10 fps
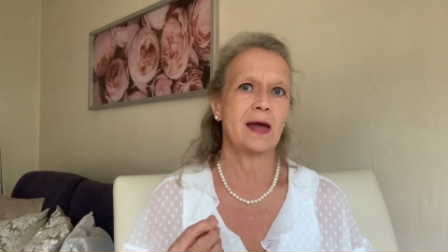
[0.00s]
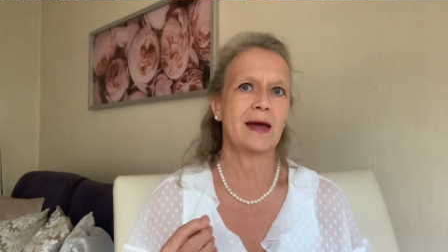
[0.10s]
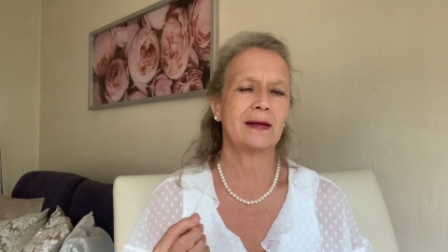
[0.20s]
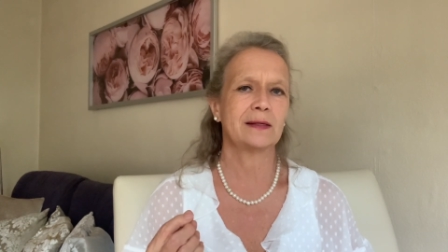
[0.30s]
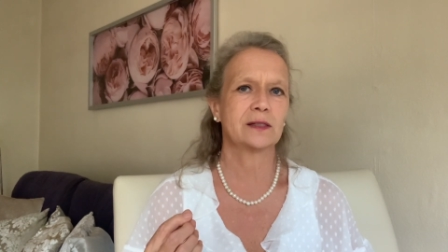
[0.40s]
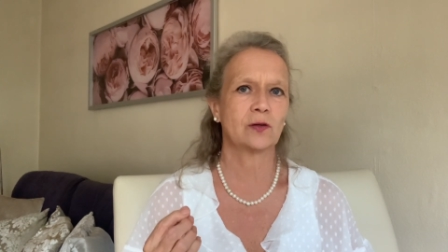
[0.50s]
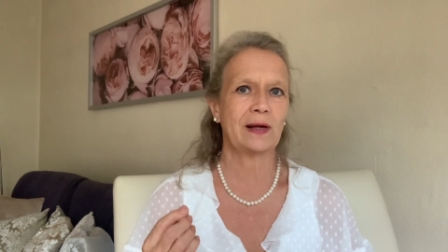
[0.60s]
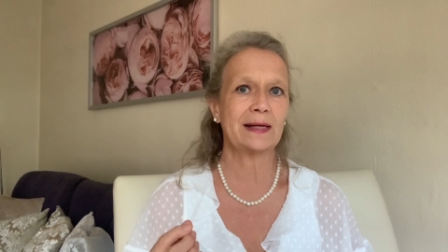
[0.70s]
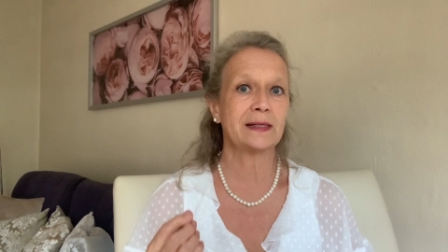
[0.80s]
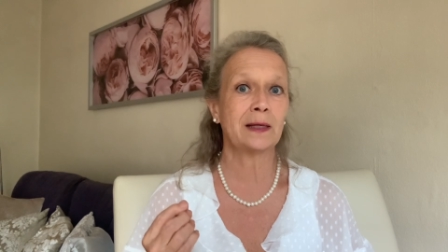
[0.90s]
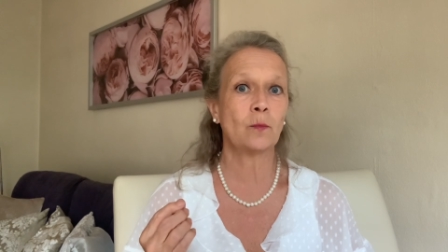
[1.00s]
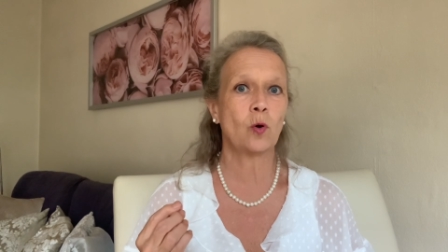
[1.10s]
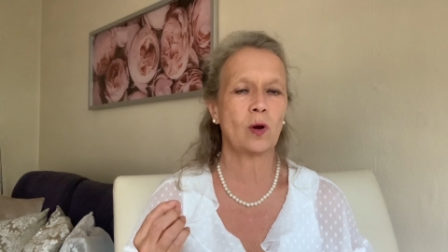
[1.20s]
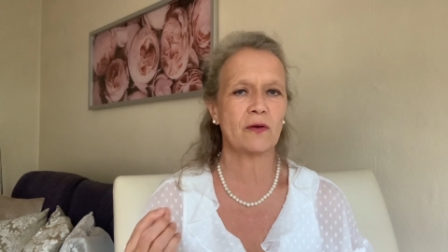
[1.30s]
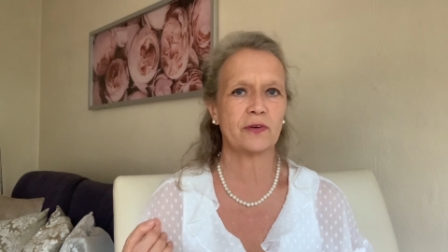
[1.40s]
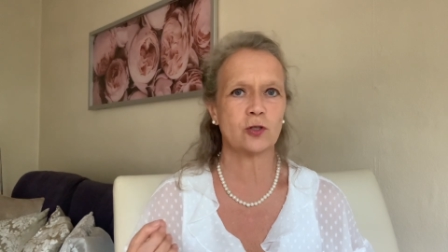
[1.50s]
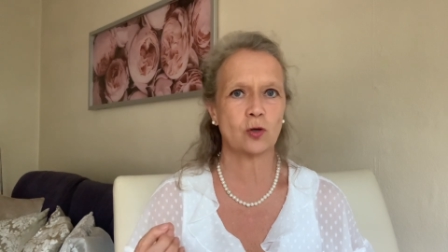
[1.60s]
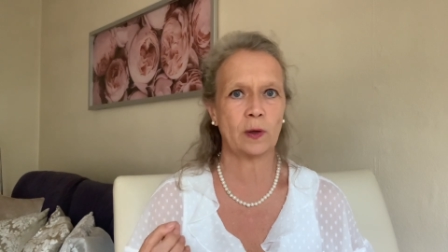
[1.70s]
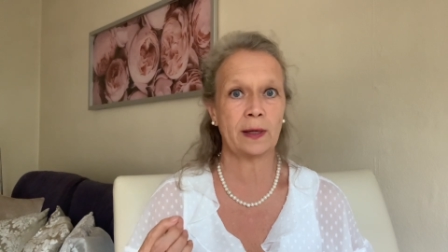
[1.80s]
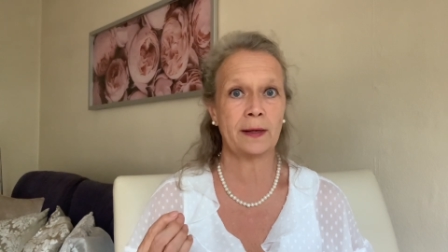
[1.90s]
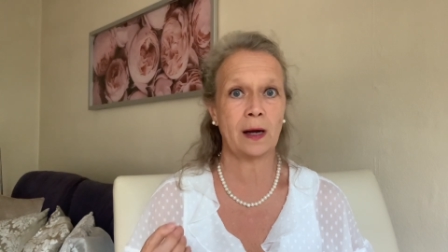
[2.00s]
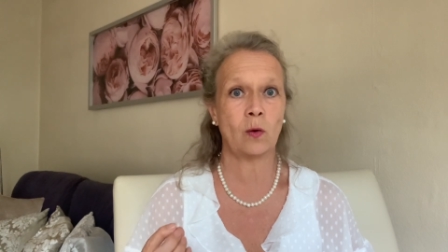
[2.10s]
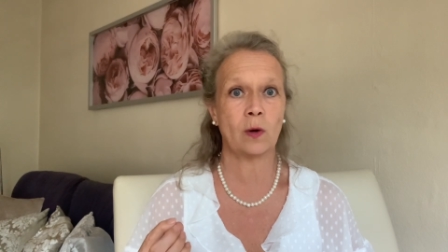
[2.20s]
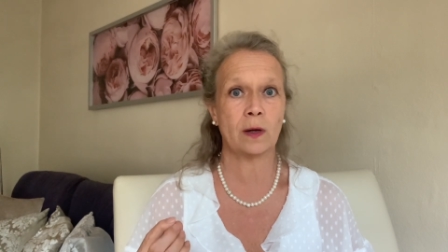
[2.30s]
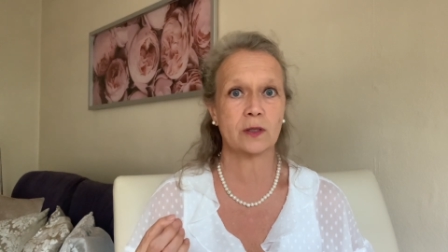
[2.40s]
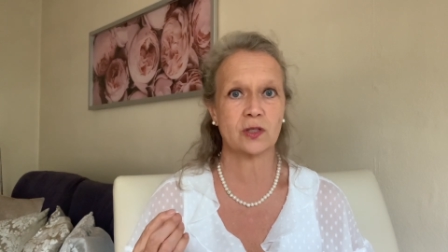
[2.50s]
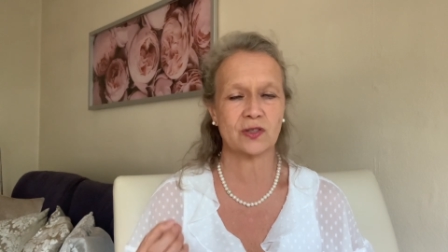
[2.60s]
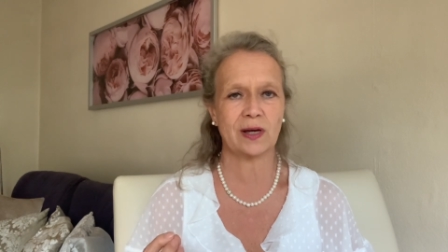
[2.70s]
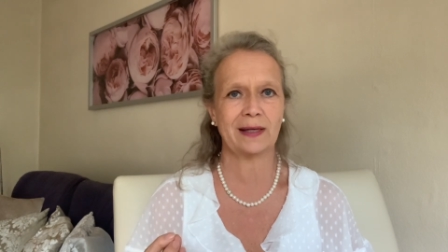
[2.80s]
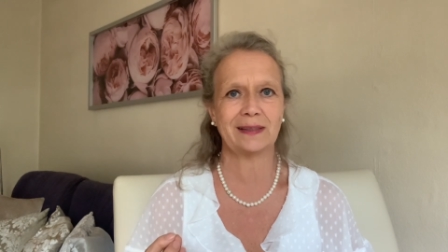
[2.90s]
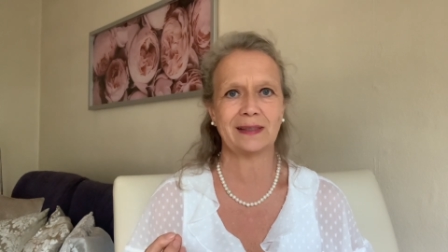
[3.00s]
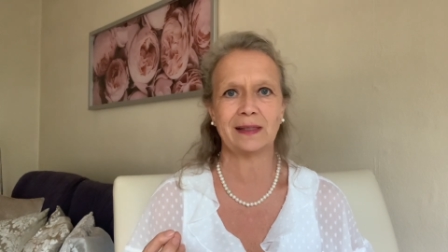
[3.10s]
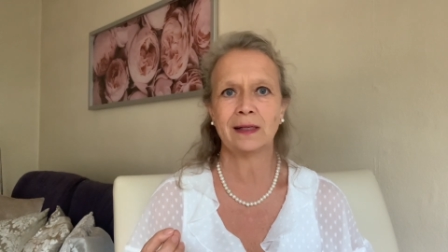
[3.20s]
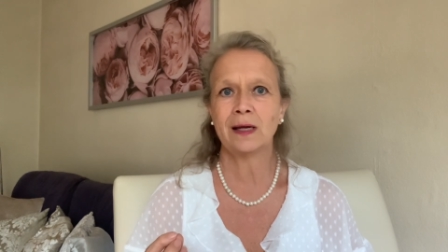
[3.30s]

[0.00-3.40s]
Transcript: and creating more love and joy in our society